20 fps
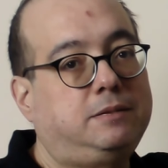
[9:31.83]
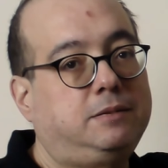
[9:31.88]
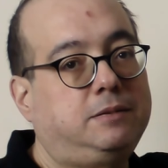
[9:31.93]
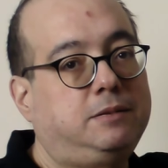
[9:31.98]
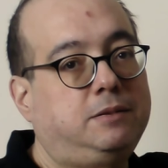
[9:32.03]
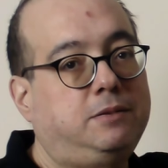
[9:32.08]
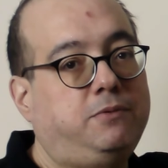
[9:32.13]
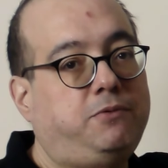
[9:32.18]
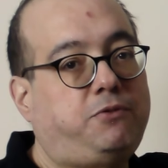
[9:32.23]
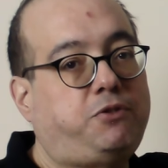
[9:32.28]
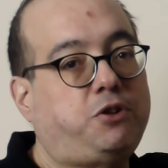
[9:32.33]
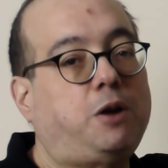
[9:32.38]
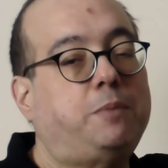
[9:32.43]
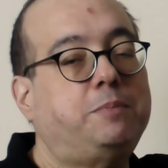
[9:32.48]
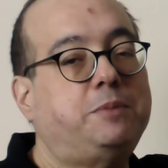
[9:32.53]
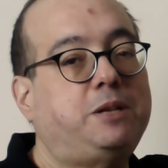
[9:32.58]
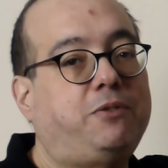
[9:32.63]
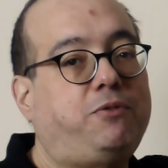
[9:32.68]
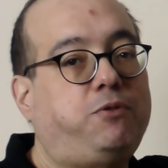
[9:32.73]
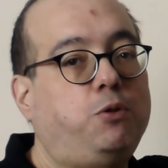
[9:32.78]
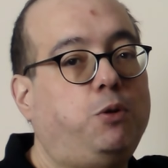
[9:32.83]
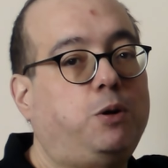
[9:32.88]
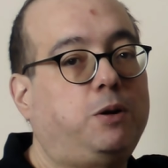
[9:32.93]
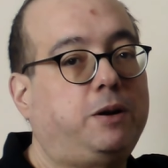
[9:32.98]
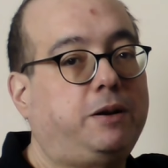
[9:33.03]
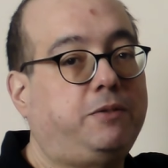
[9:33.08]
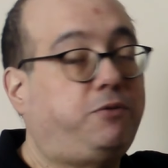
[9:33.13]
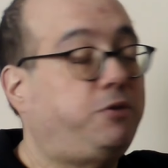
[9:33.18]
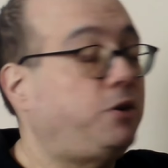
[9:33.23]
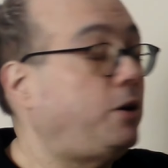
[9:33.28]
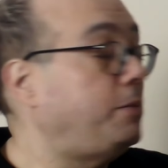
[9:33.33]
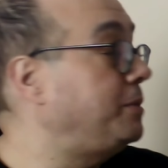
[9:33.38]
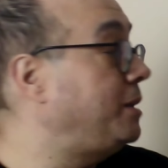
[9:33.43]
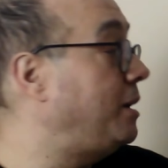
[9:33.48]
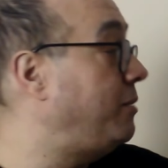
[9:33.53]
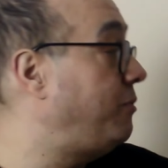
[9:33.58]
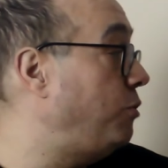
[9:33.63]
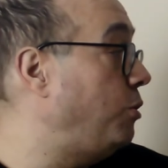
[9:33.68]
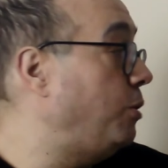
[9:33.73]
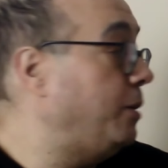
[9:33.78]
from the
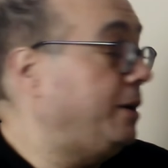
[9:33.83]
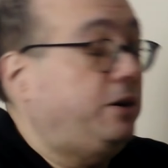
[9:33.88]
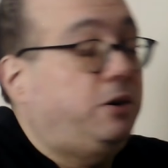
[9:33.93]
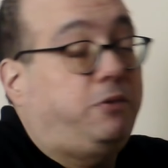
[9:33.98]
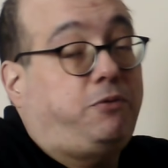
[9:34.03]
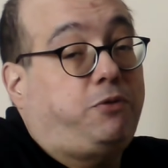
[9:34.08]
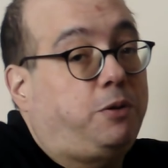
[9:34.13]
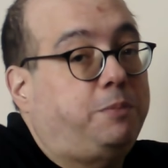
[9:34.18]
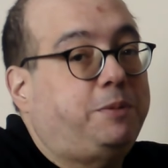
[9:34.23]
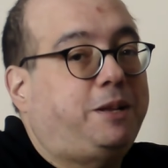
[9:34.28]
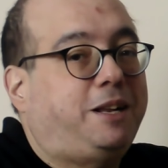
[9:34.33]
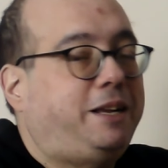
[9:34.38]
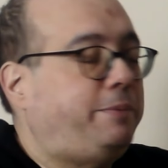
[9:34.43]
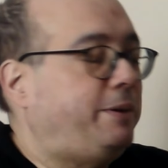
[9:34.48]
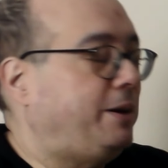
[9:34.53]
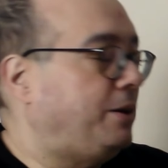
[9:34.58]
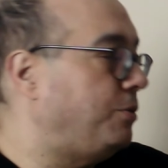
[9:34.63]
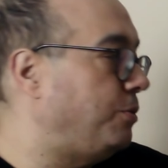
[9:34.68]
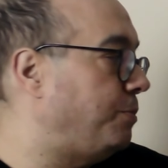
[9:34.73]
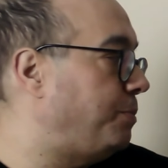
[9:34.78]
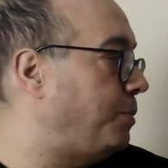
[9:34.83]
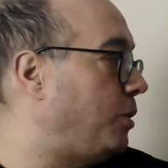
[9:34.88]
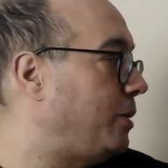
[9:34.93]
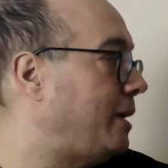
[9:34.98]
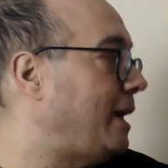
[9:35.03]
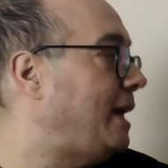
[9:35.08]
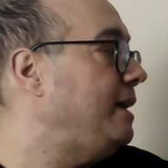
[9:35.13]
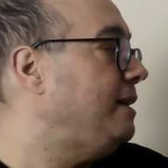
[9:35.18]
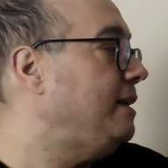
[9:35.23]
fluorine or from the leaving group. Okay?